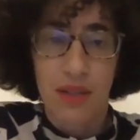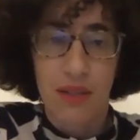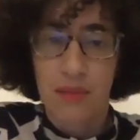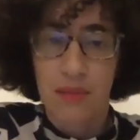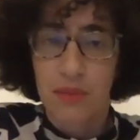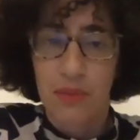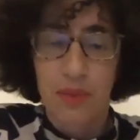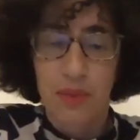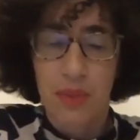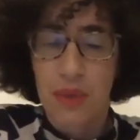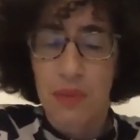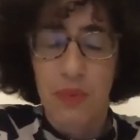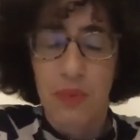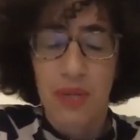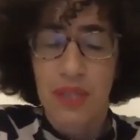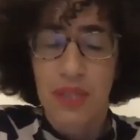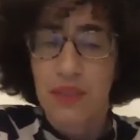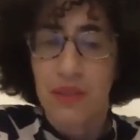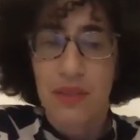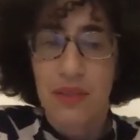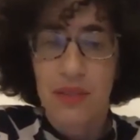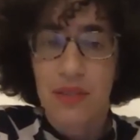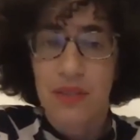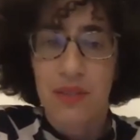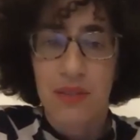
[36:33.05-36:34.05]
what, what
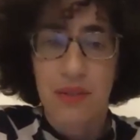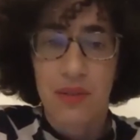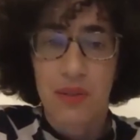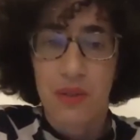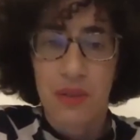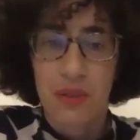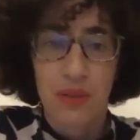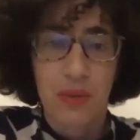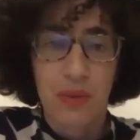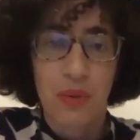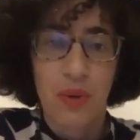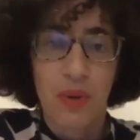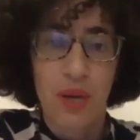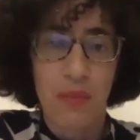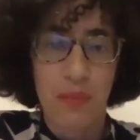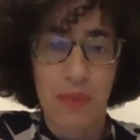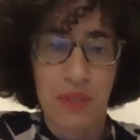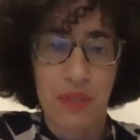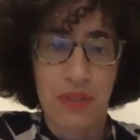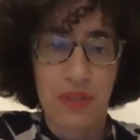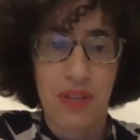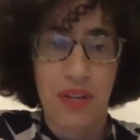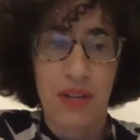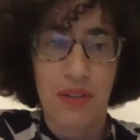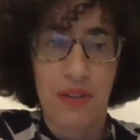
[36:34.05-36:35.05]
is going to
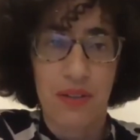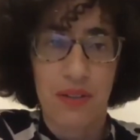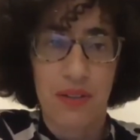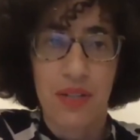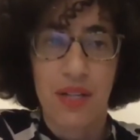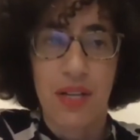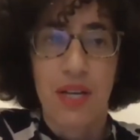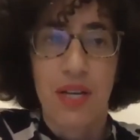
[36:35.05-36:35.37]
happen there